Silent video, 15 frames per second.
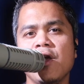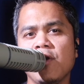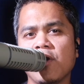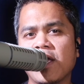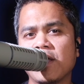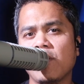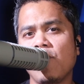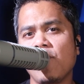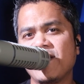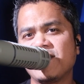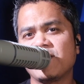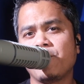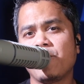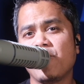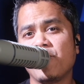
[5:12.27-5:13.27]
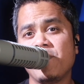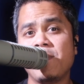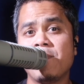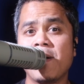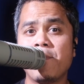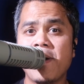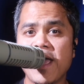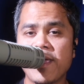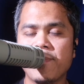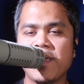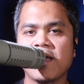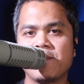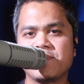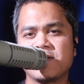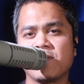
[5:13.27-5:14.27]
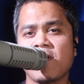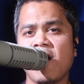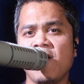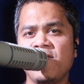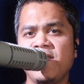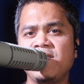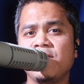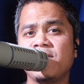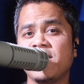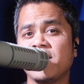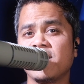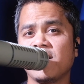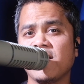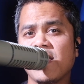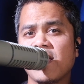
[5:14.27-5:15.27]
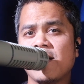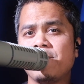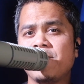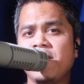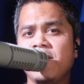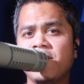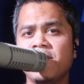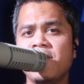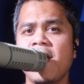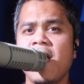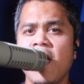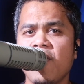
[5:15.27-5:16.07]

You can always support me by buying me cups of coffees using the link up here.